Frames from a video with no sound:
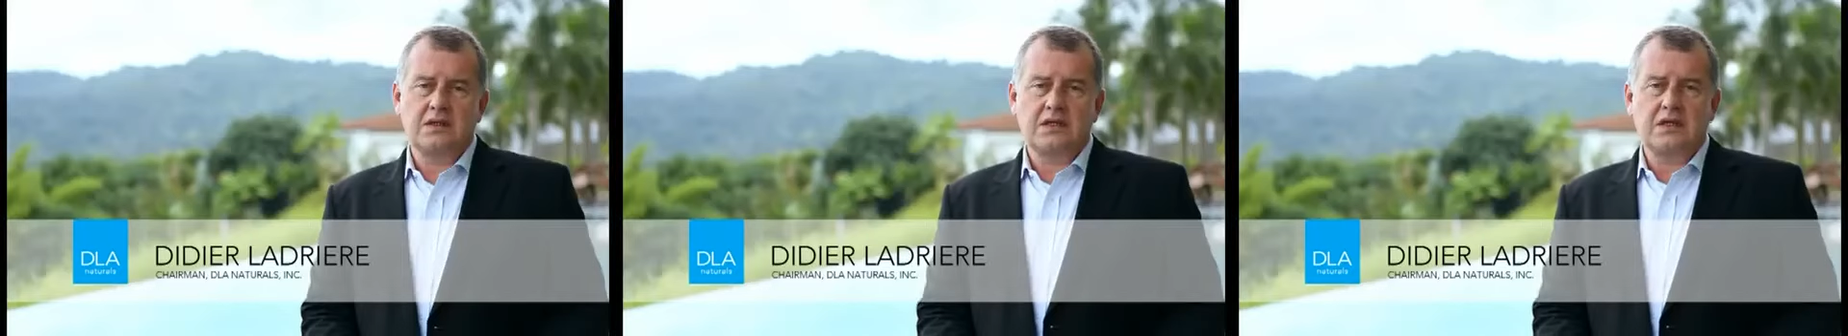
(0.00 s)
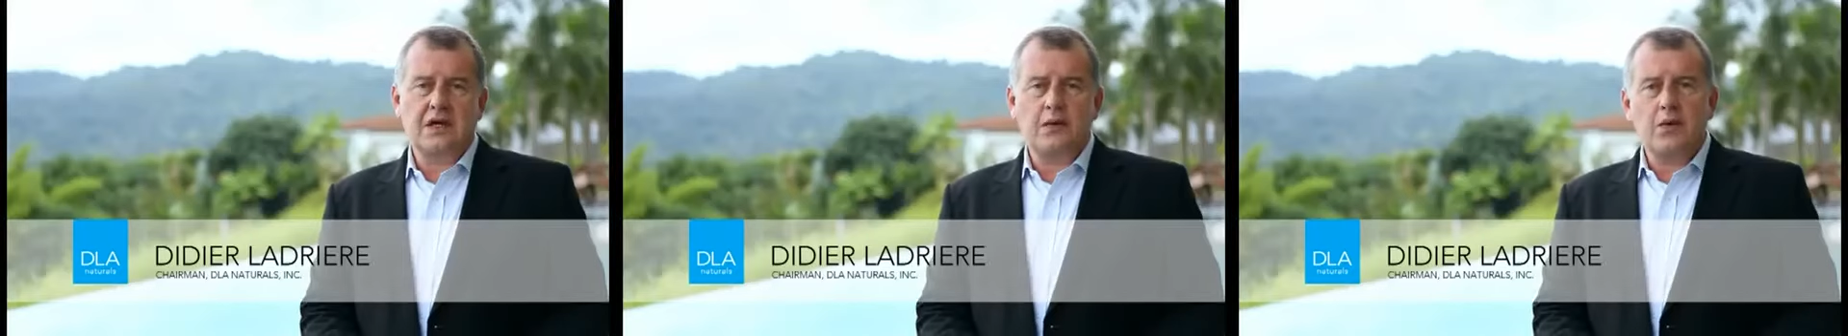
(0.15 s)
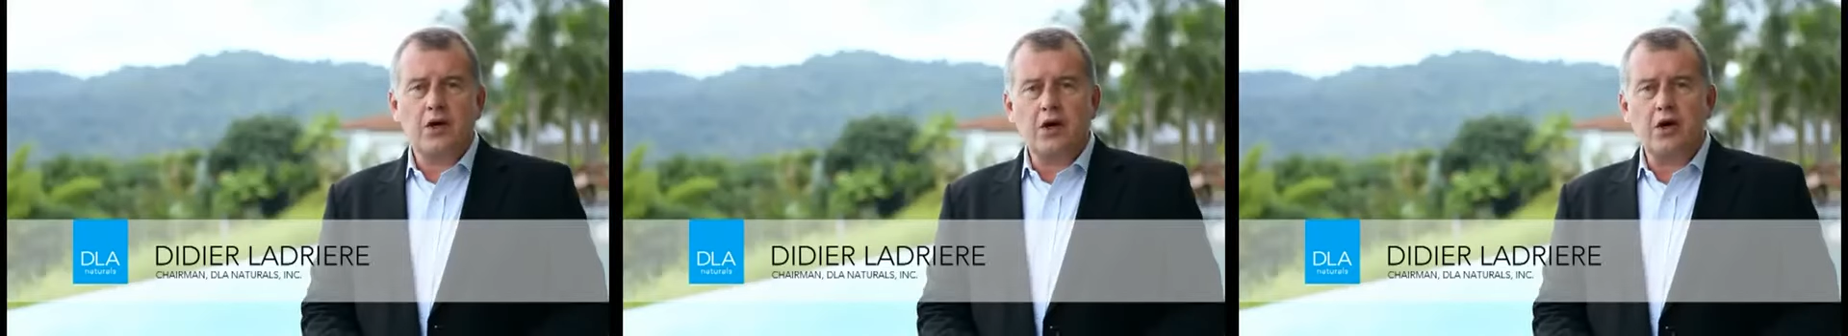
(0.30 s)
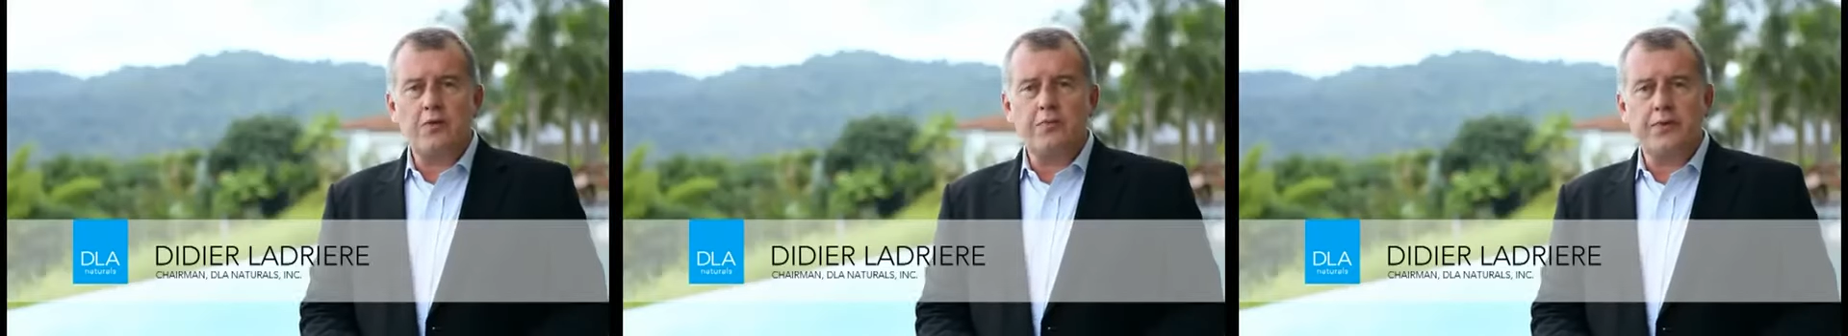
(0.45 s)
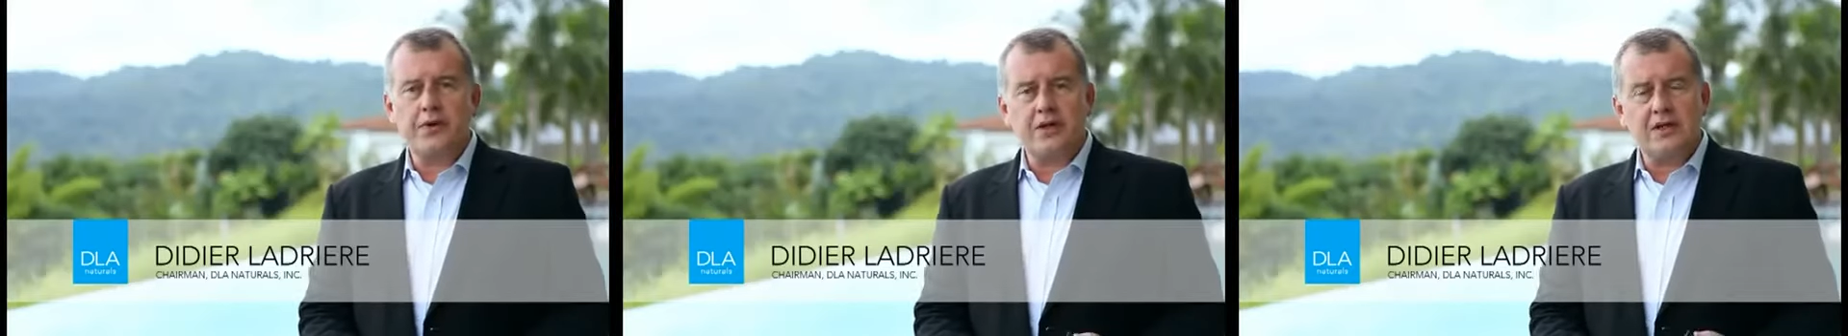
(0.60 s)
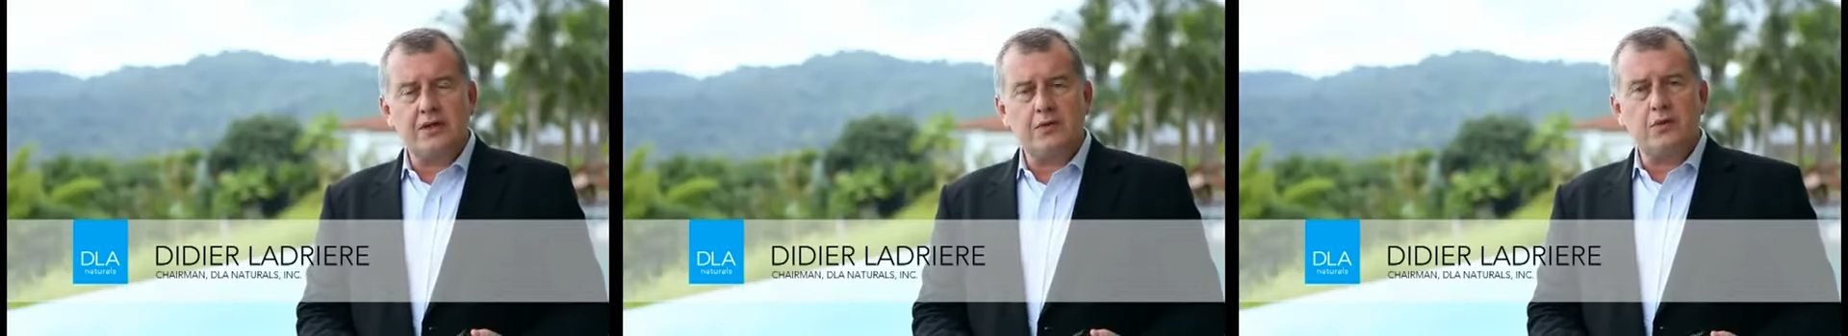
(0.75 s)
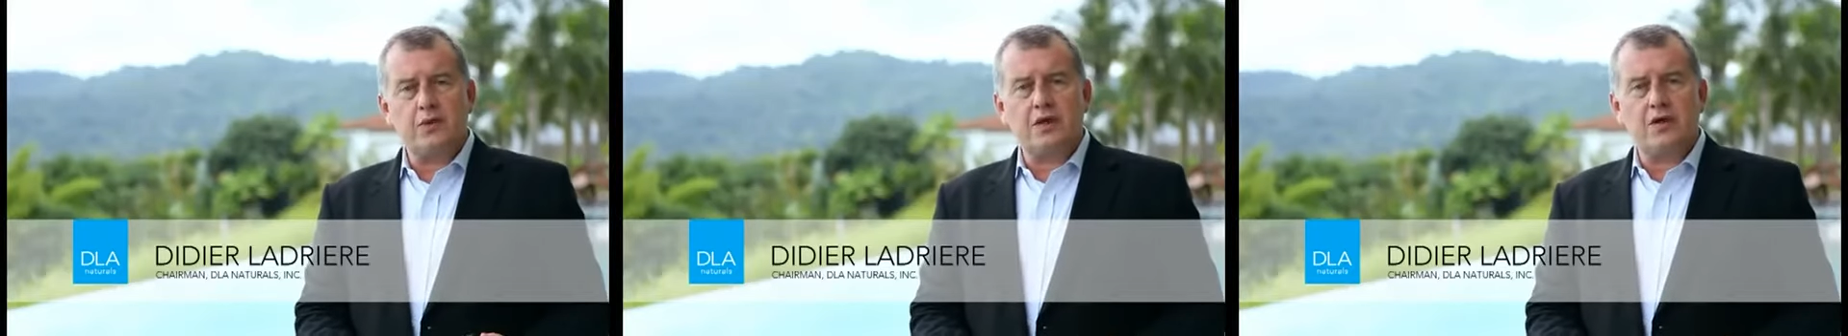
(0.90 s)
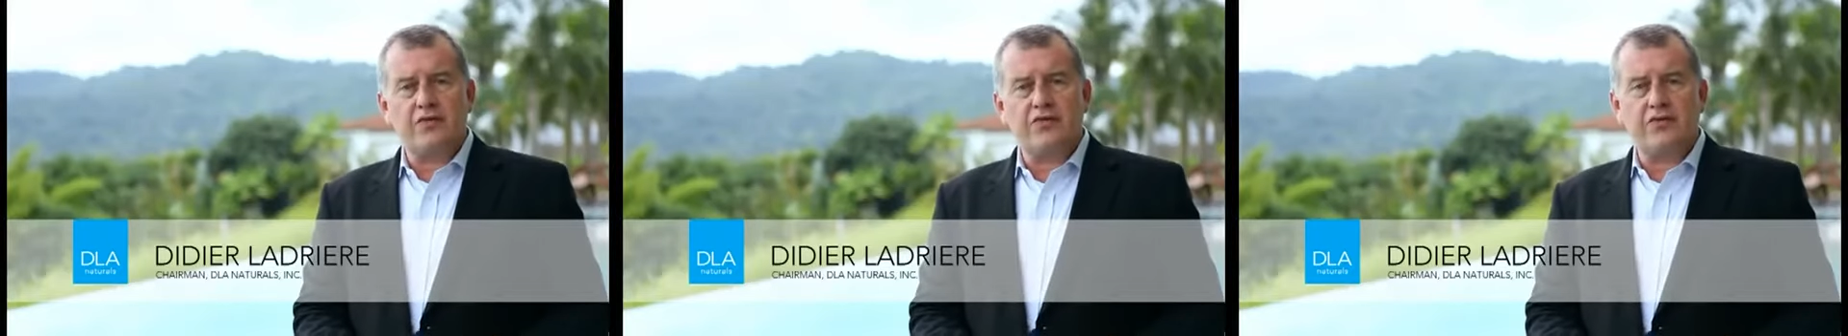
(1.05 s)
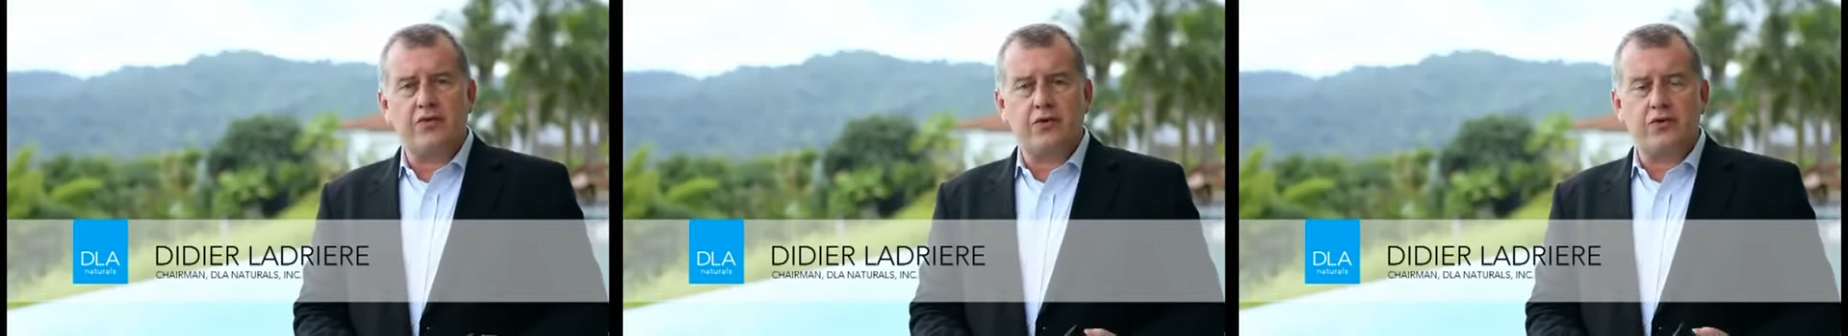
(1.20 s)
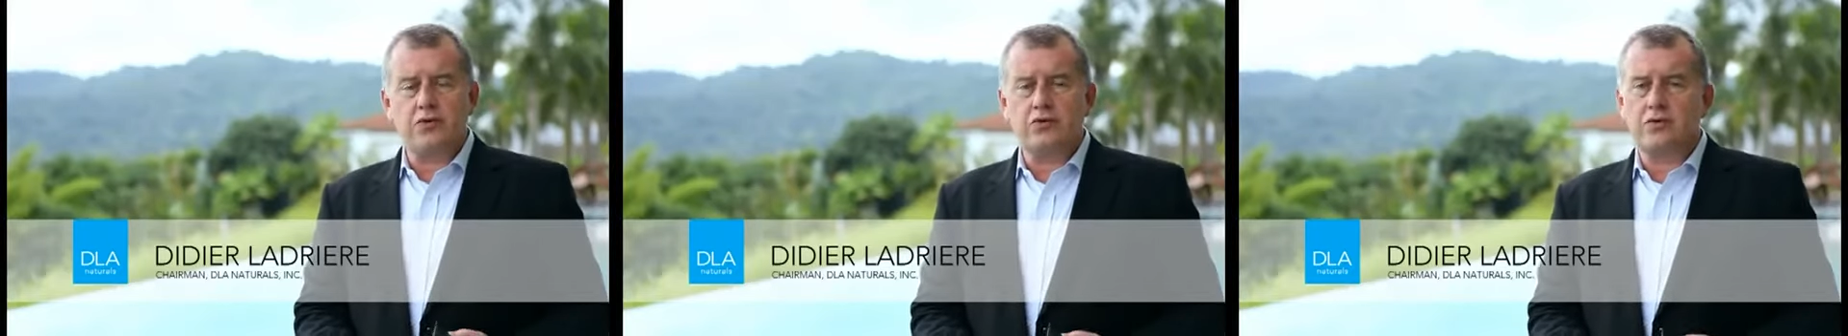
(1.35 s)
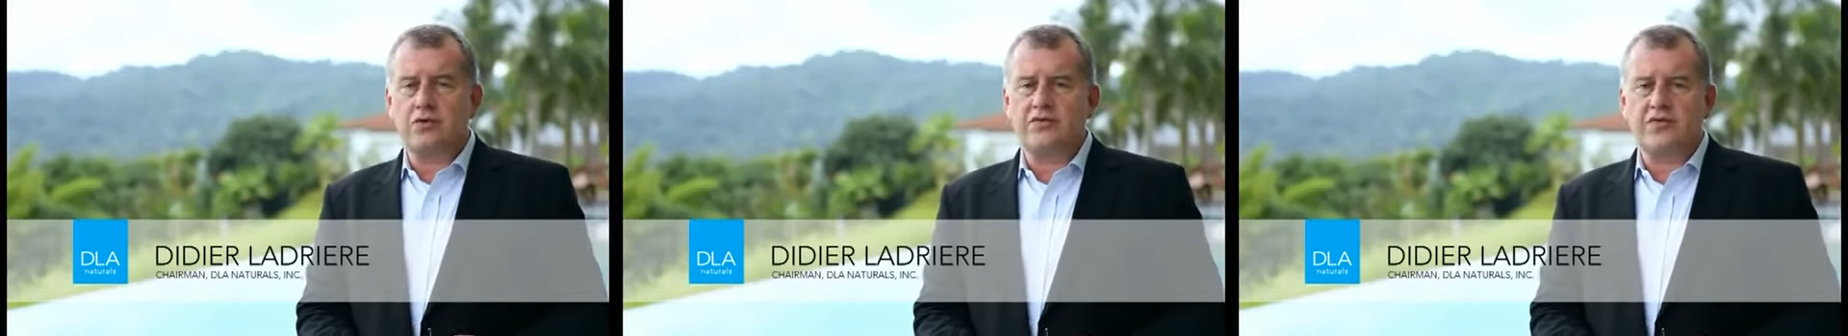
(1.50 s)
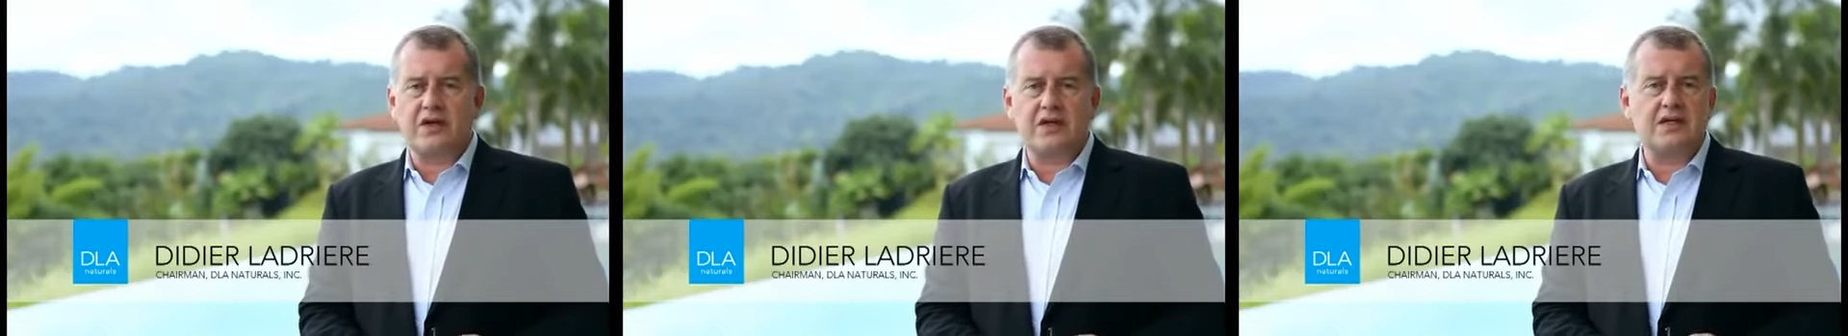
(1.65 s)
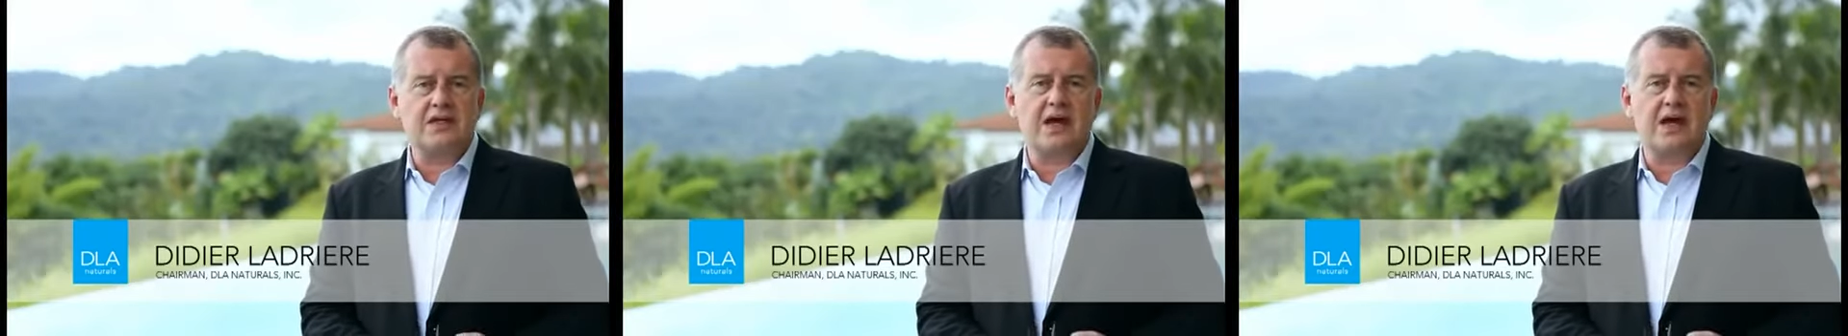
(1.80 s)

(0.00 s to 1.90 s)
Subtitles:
In our company, we offer you a very